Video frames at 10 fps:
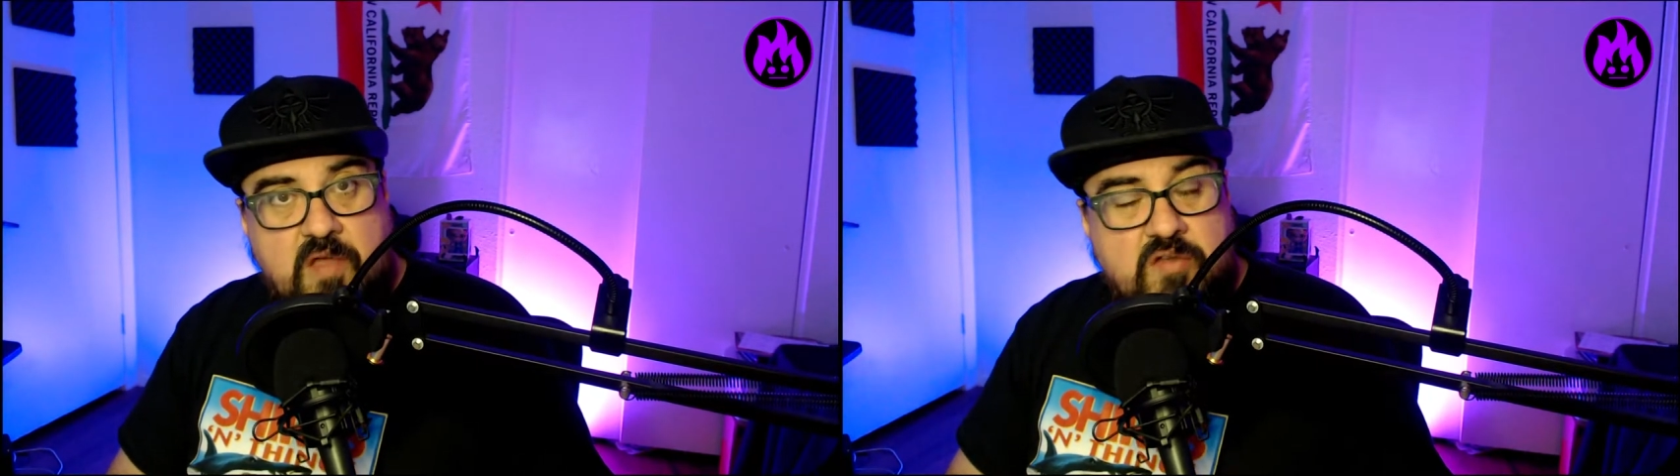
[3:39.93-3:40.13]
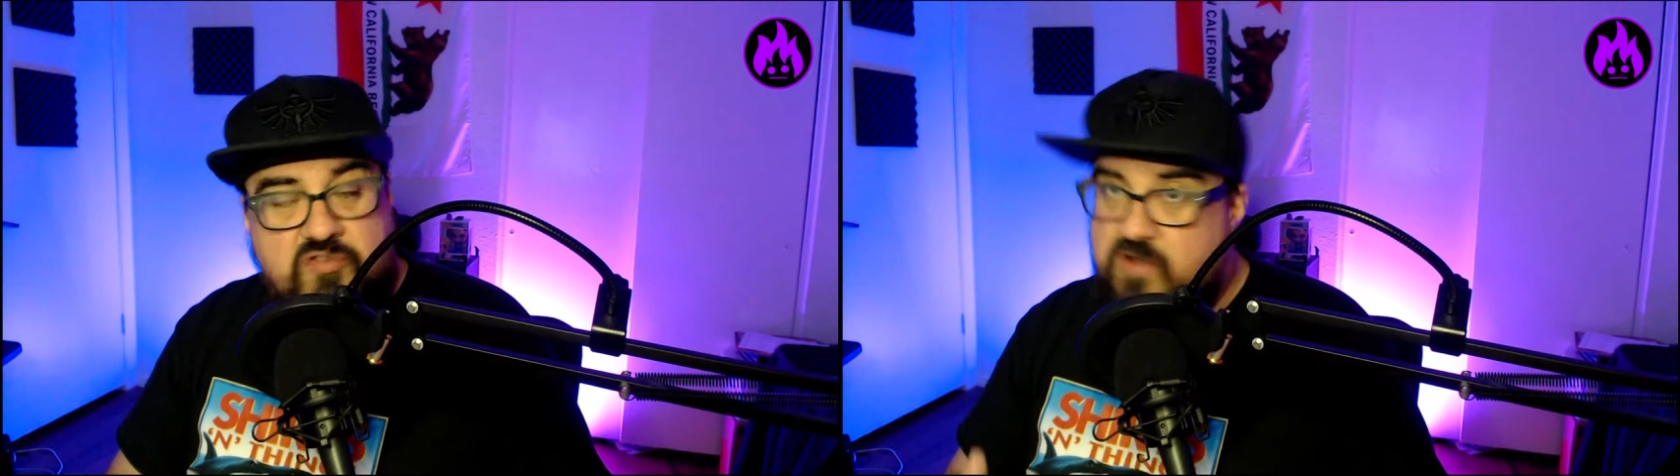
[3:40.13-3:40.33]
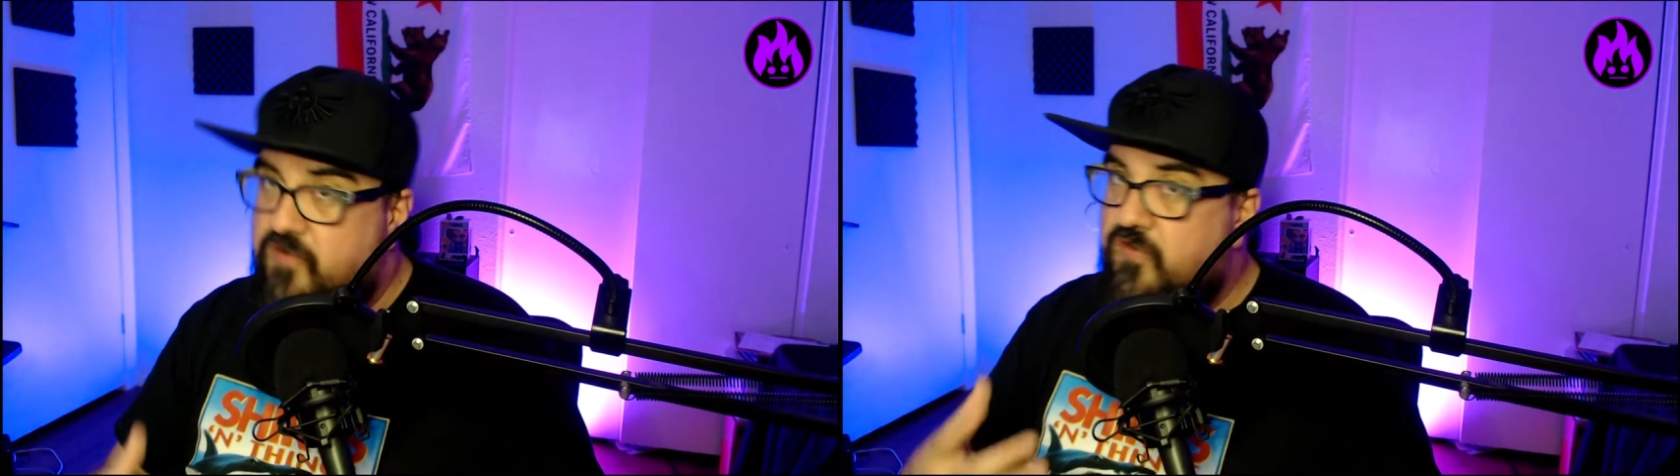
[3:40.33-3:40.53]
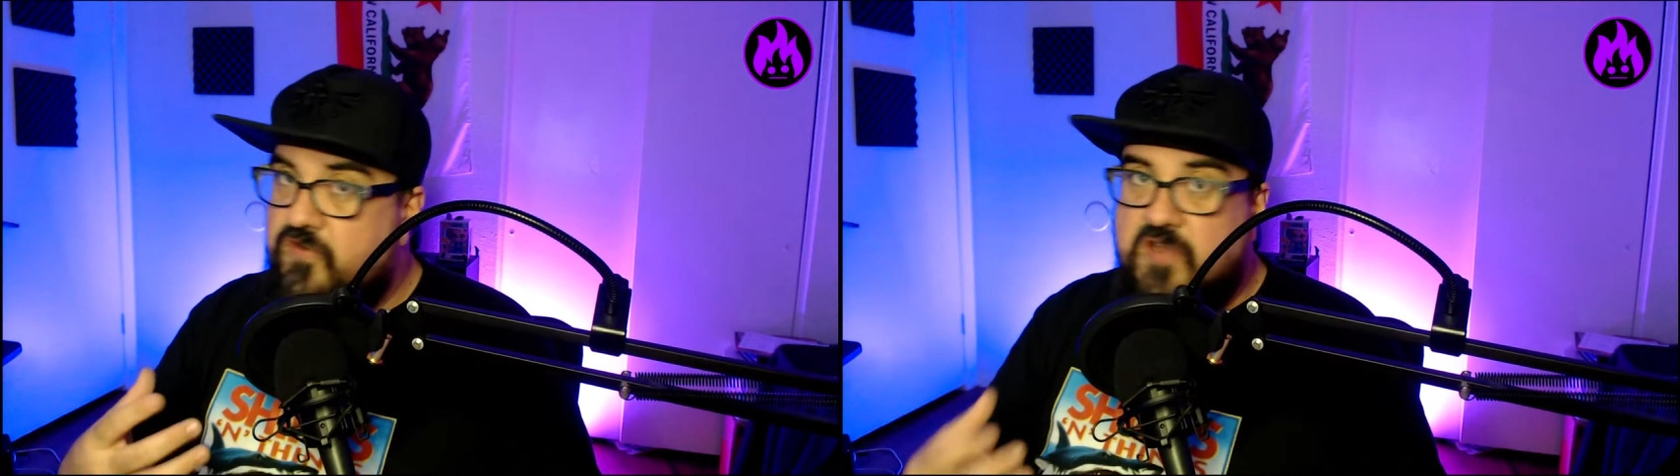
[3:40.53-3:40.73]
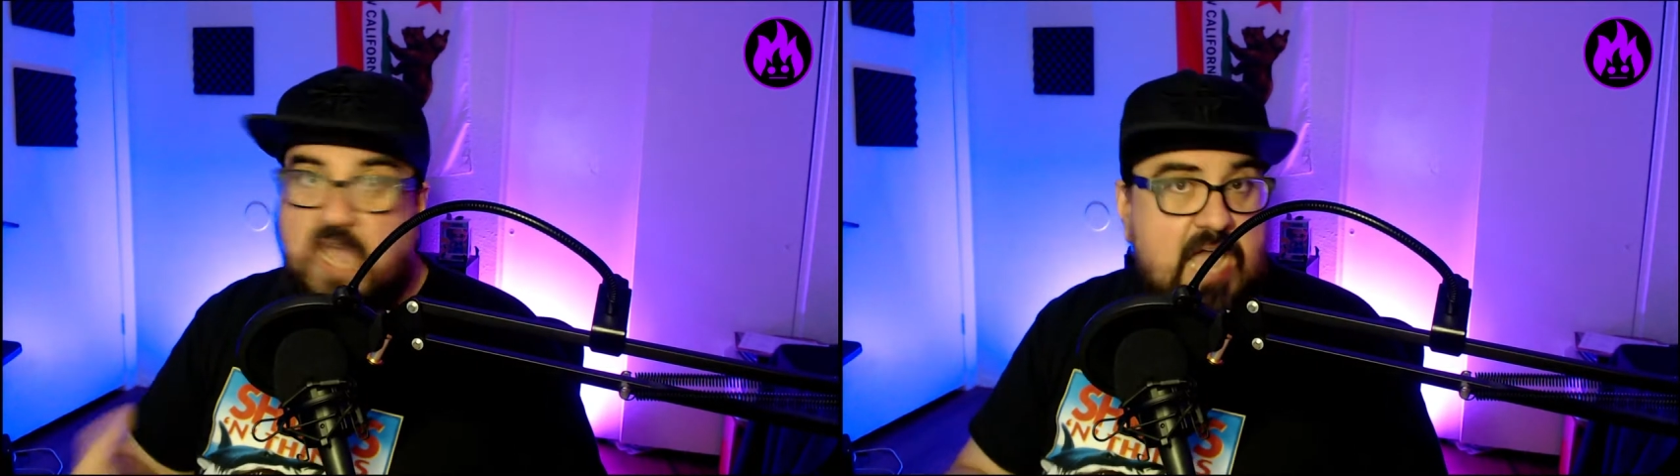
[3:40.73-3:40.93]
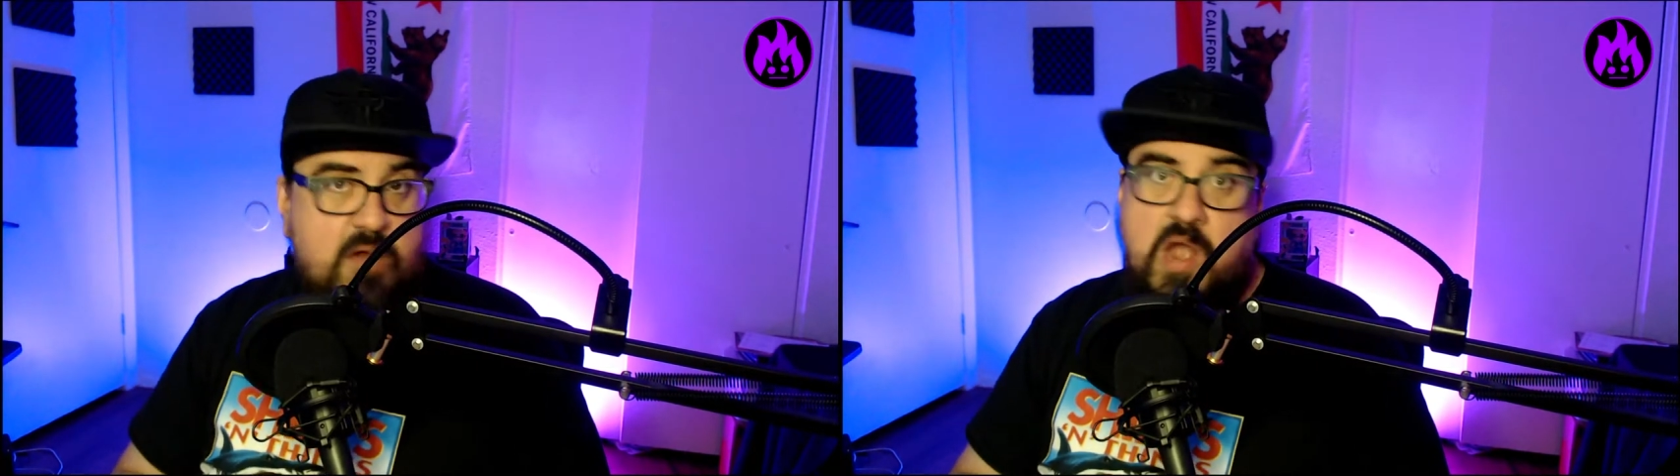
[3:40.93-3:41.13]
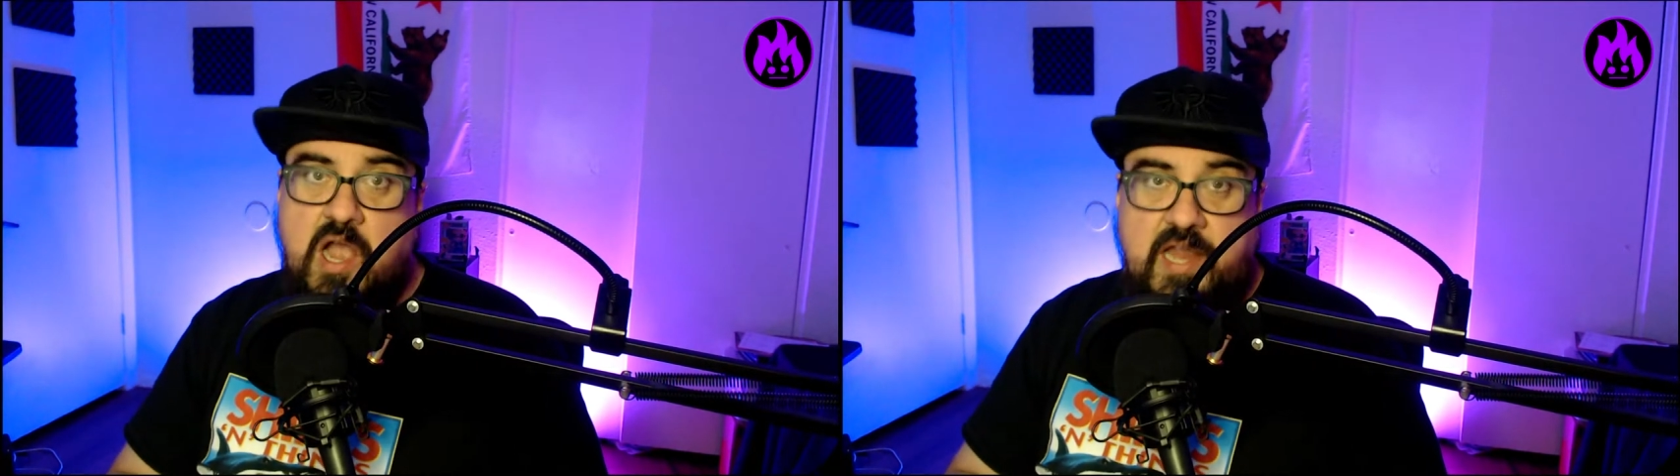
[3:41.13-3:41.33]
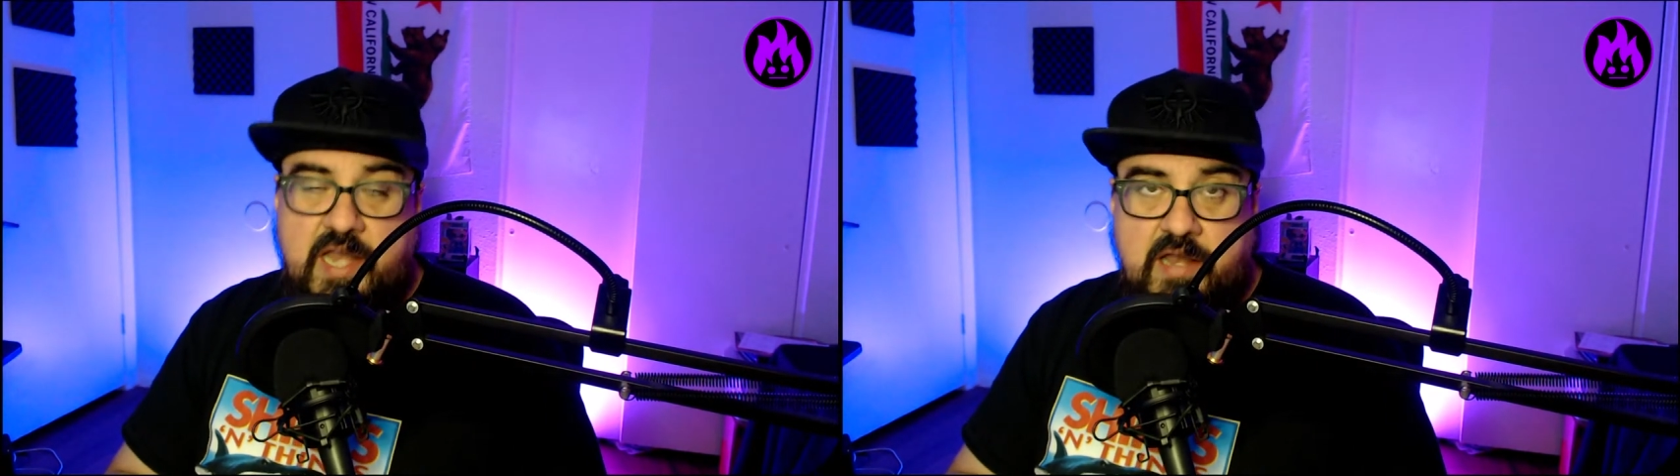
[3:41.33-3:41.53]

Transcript: just skyrocketed,